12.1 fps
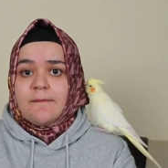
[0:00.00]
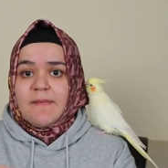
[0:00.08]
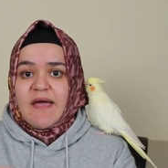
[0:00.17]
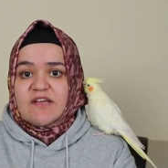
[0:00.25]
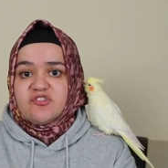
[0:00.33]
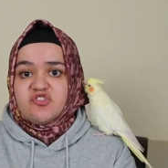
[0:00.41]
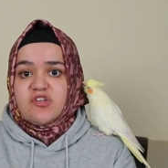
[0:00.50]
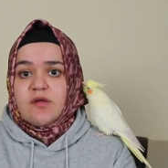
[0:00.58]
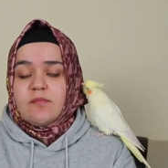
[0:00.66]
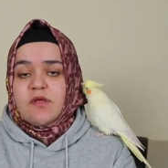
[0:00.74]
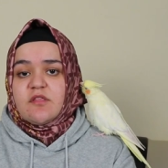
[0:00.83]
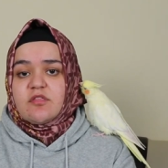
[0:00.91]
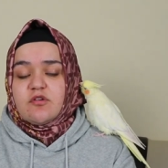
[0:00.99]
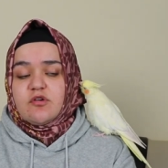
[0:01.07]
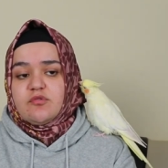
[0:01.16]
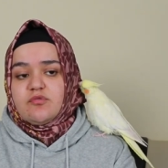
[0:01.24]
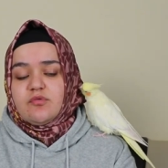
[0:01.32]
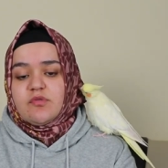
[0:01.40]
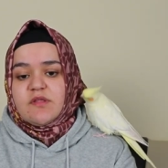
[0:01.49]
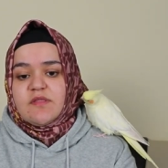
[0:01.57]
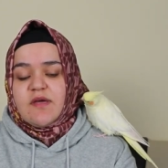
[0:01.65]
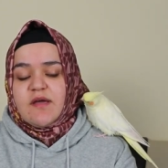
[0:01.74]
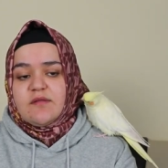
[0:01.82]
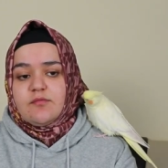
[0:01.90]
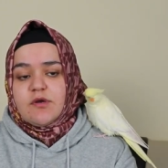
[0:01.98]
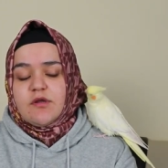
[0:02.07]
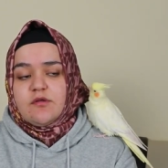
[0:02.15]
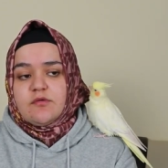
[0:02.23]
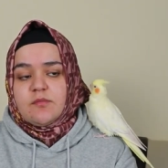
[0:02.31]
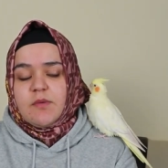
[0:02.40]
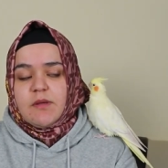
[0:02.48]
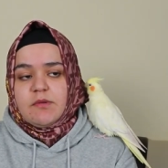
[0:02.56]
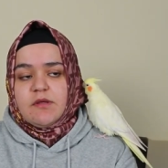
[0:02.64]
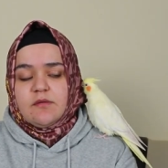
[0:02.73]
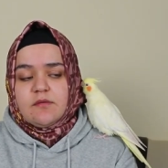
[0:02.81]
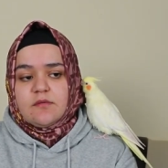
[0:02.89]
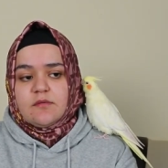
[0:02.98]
mash them and start using that. What are you doing, baby?